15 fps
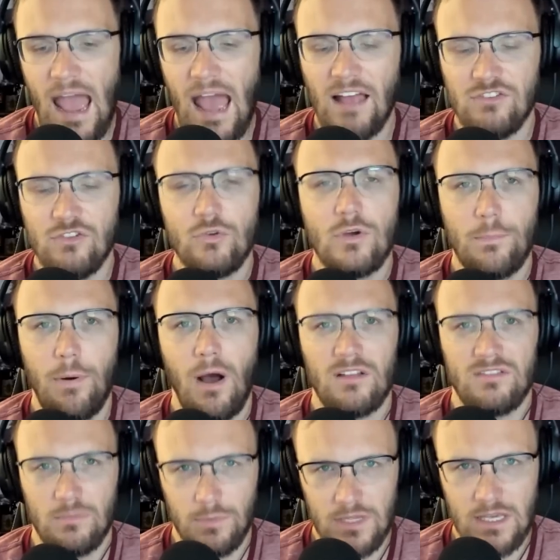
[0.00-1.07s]
as you could
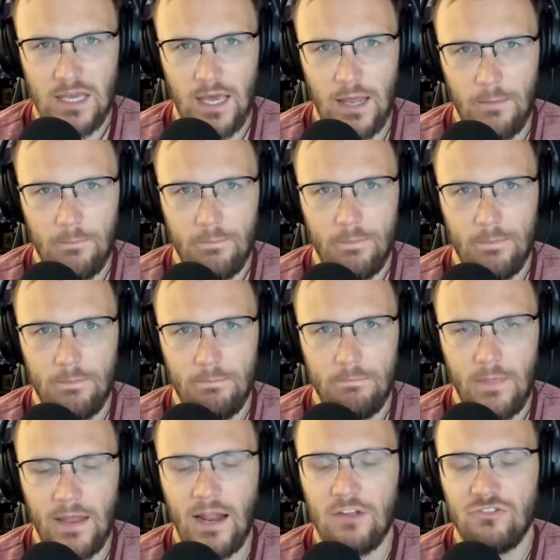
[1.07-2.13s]
possibly get.
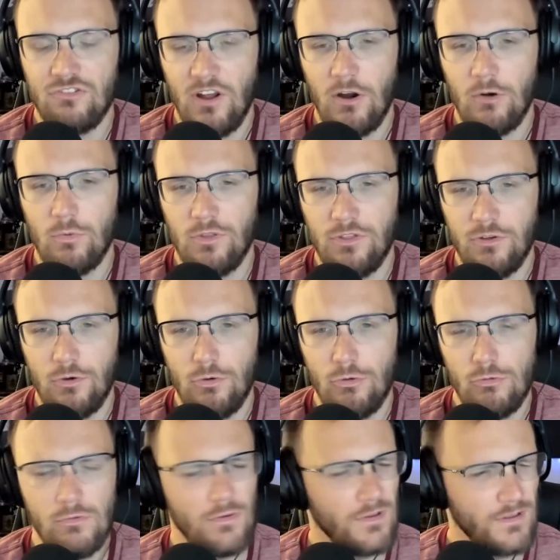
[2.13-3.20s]
And I shared with
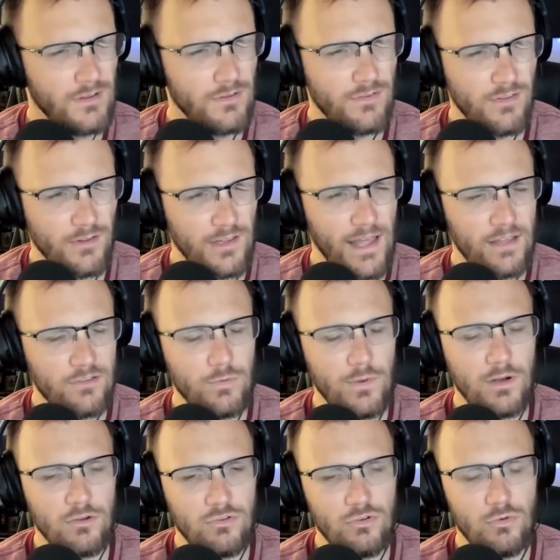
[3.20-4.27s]
you is either last
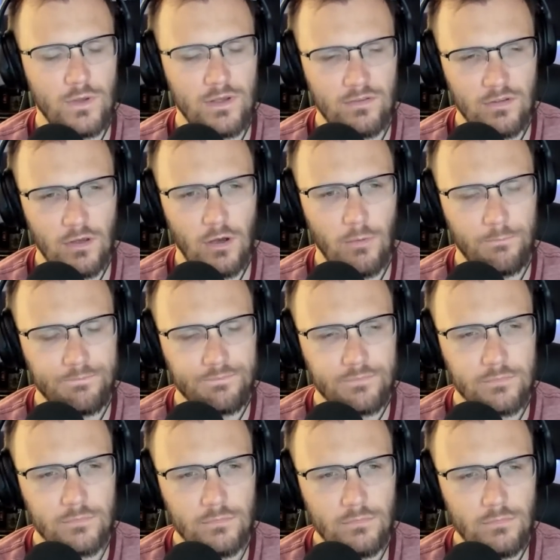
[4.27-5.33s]
week or two weeks ago.
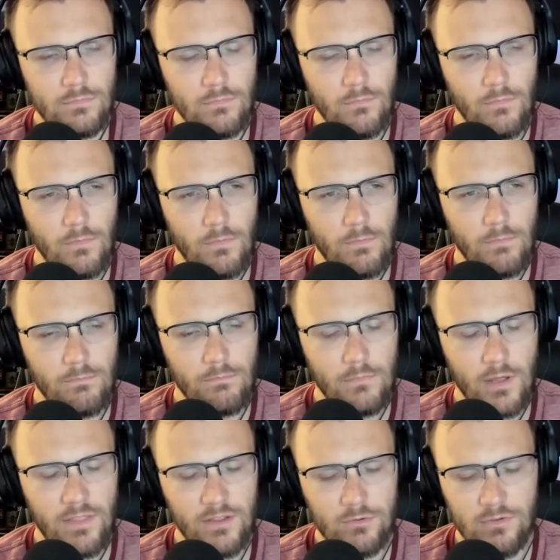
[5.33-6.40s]

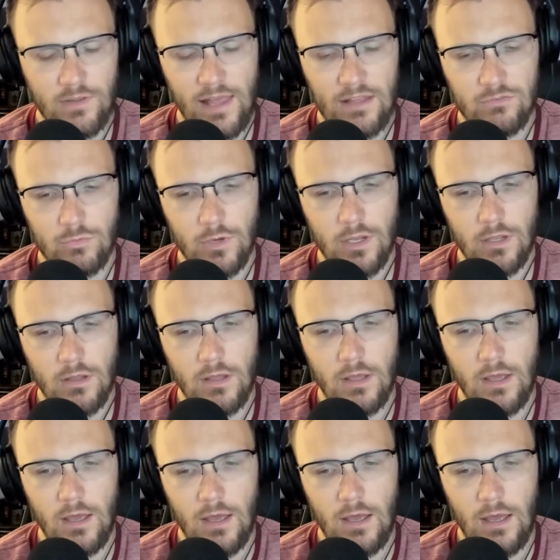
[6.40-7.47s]
I think it was last week.
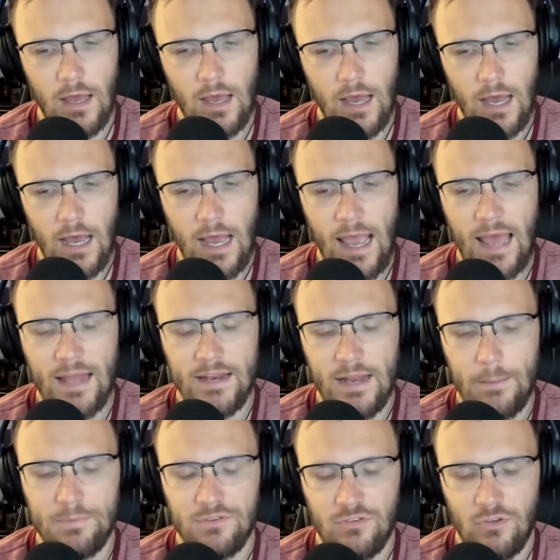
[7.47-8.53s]
I had an
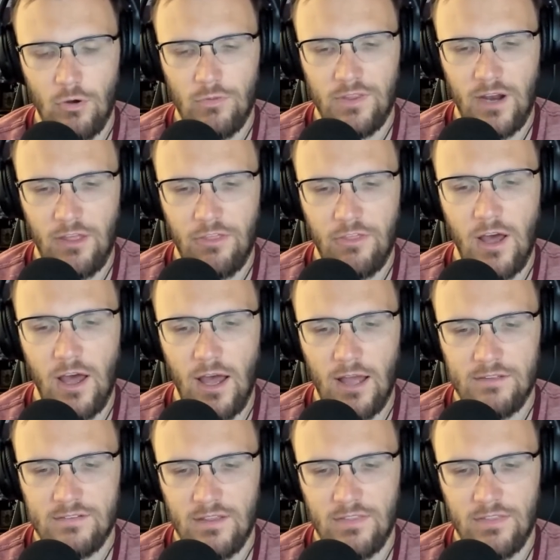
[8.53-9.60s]
episode that I thought I
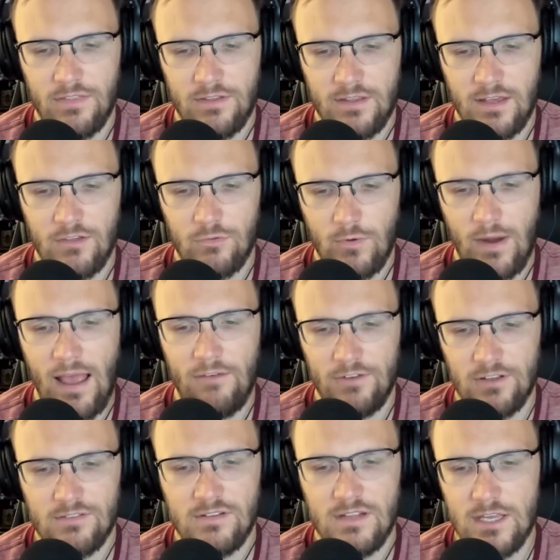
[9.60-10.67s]
said that the Kings were
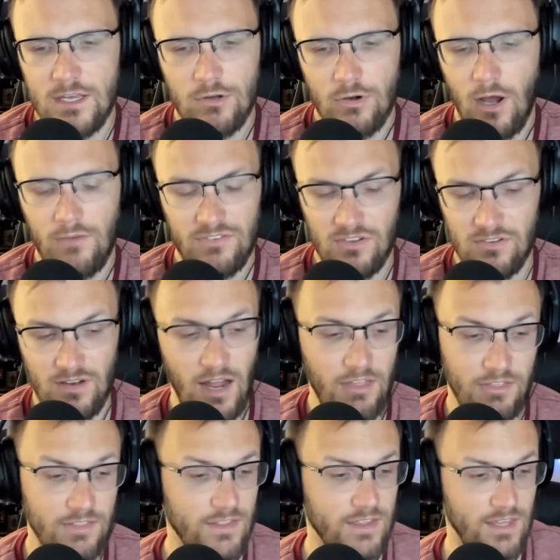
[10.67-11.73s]
having a sneaky good offseason. I
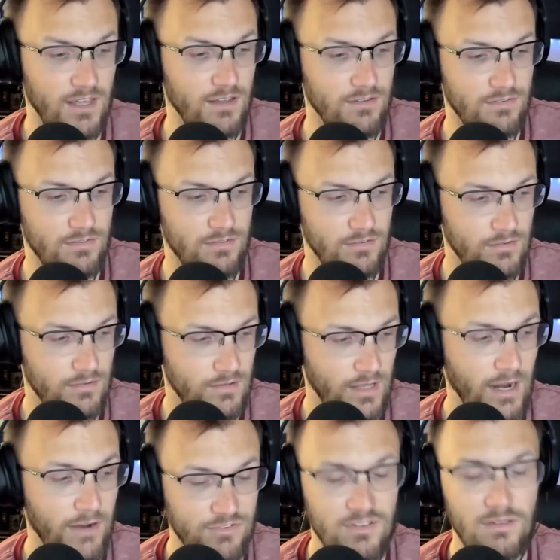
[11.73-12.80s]
think the Kings,
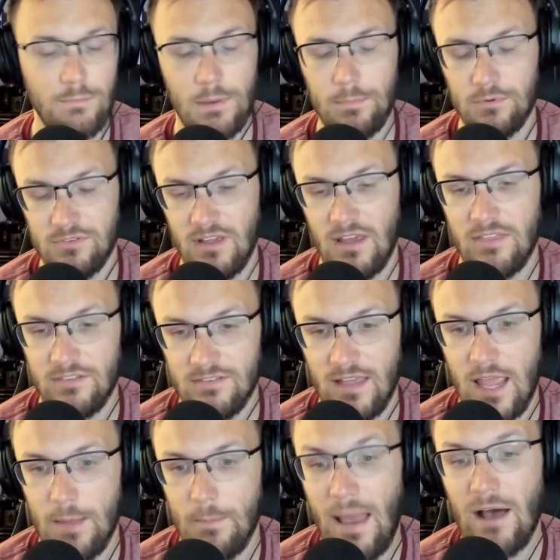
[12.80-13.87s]
and I've seen people say the
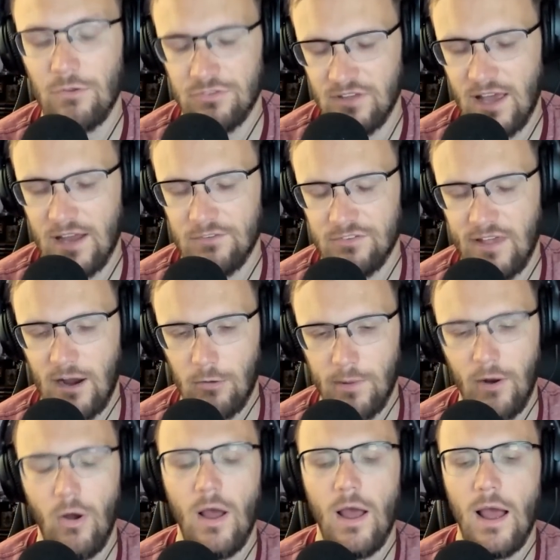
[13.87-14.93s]
same outside of
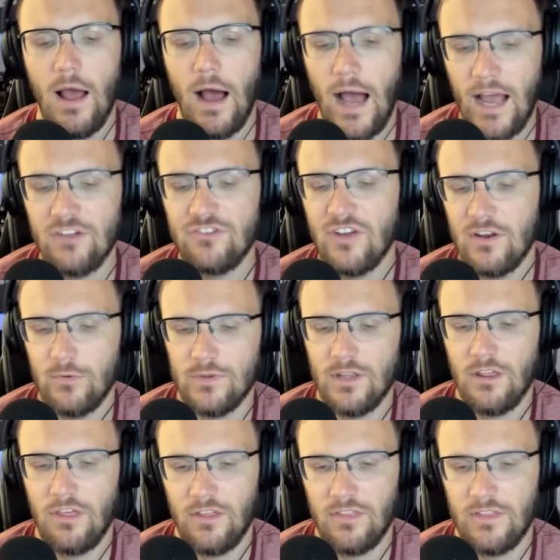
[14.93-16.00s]
Sacramento. I
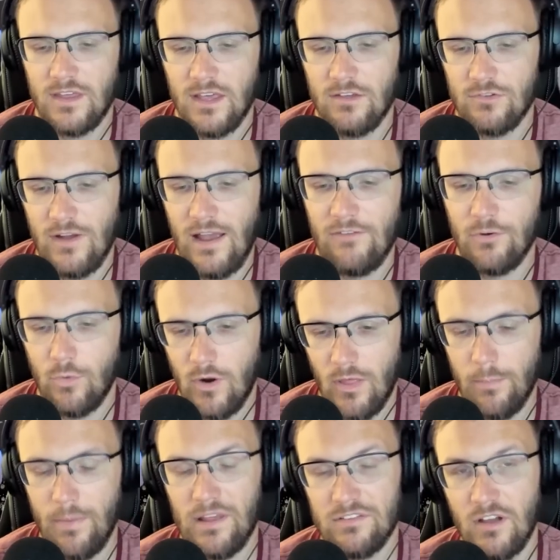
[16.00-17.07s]
genuinely think the Kings are having one of
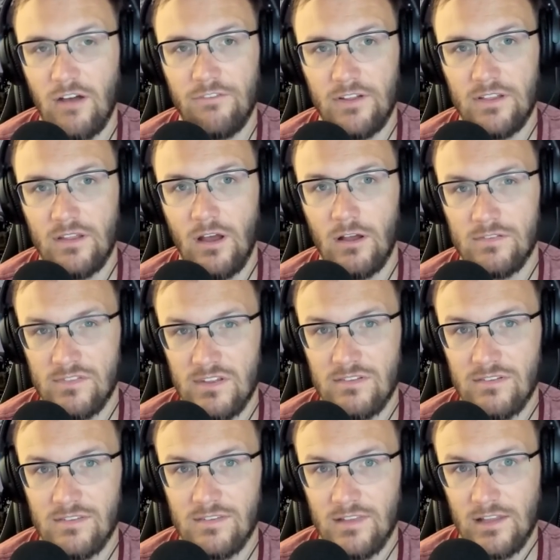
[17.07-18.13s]
the best off, off
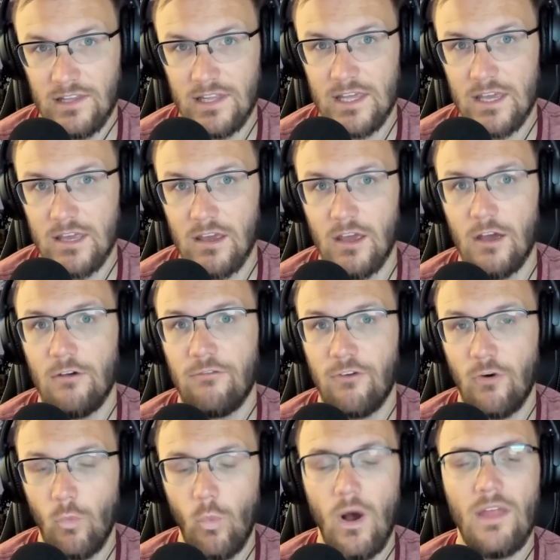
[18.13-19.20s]
seasons in the league
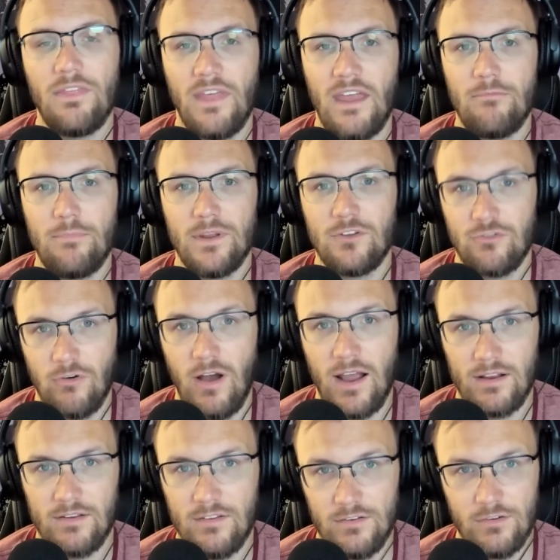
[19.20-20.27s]
for what they've been
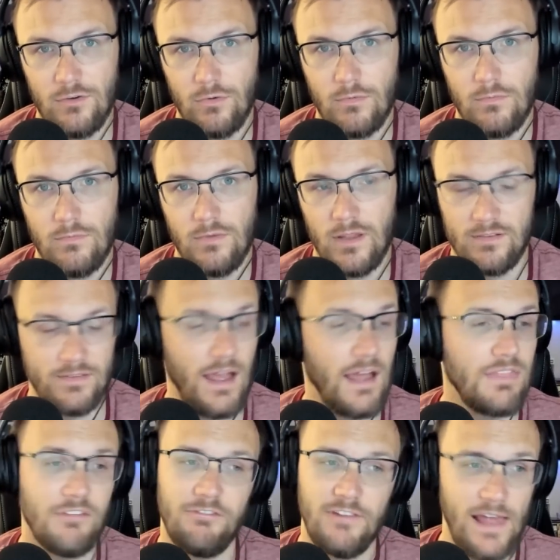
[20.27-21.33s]
trying to do. It's
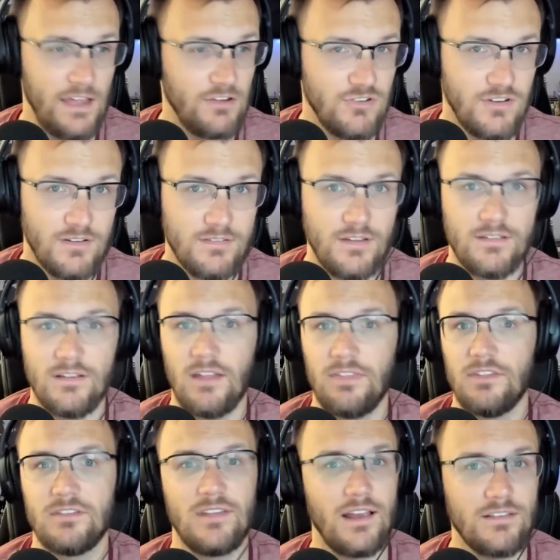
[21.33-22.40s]
not the flashiest, it's not
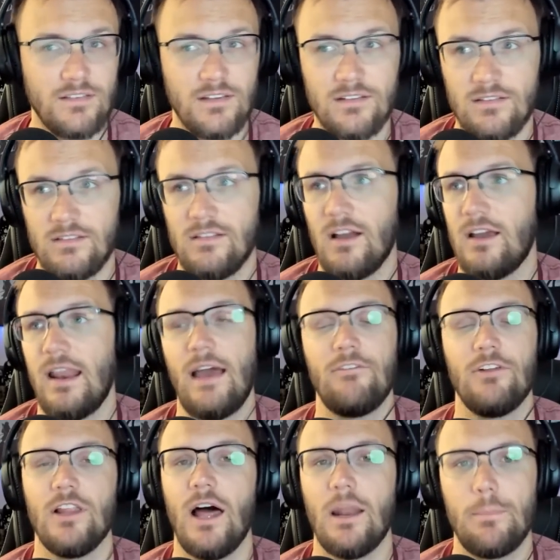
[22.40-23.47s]
the sexiest, it's not going to have
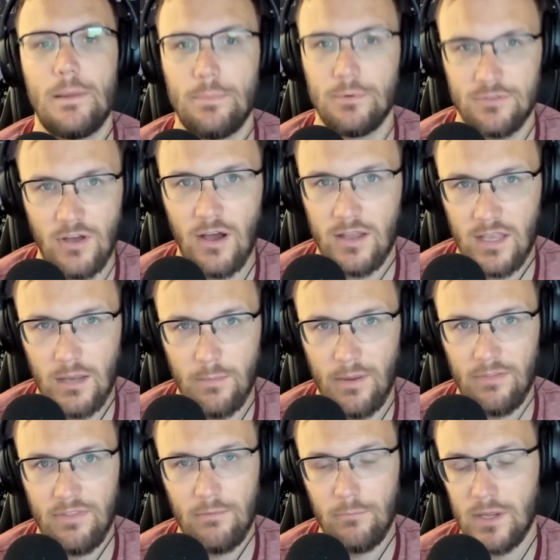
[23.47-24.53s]
a lot of people talking
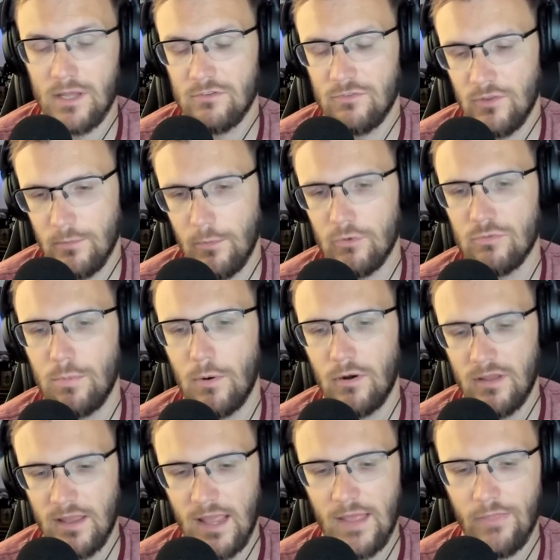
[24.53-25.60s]
about them because for the most part,
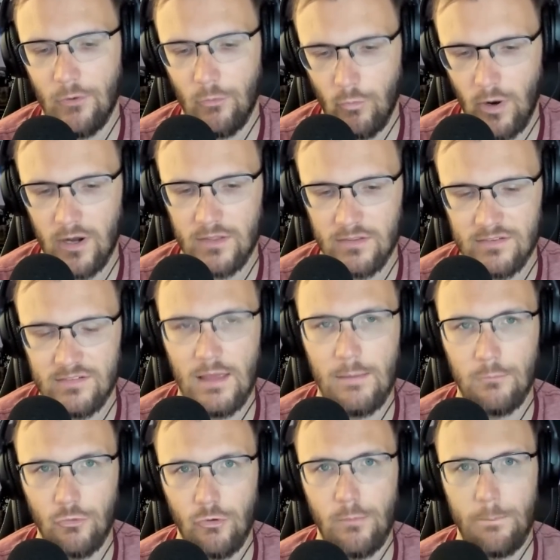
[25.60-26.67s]
again, they're running the
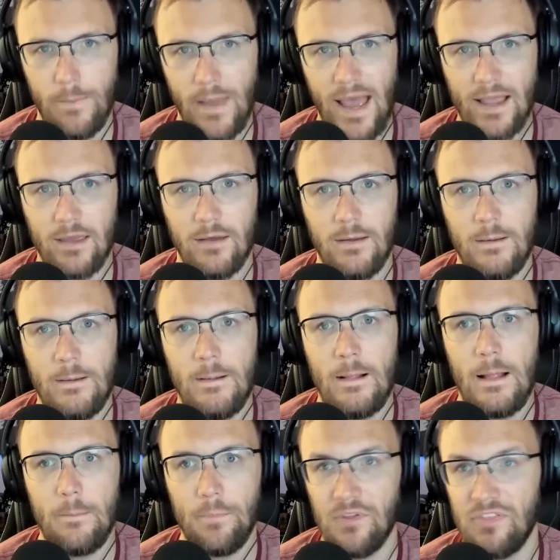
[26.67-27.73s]
same group back.
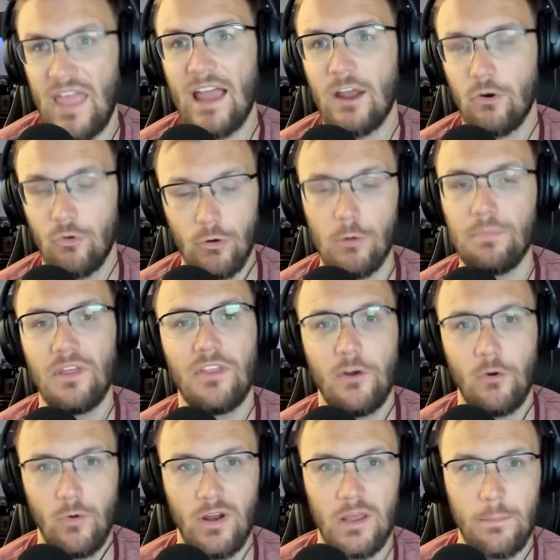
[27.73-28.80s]
But that group that
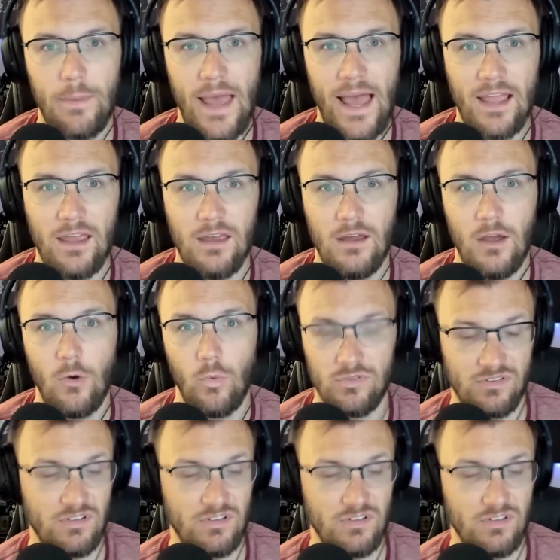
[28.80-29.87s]
they're running back
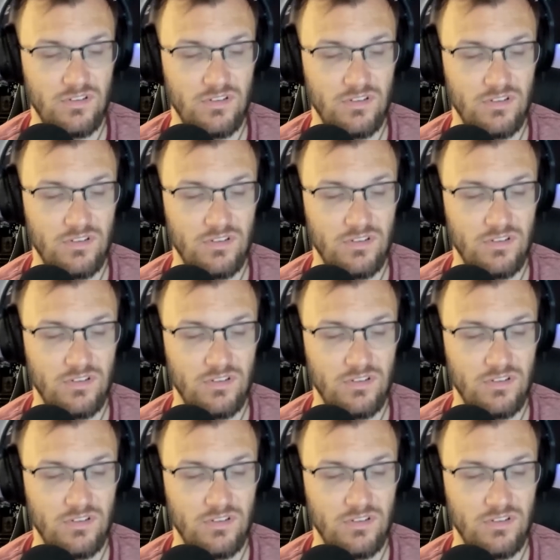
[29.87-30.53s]
was enough to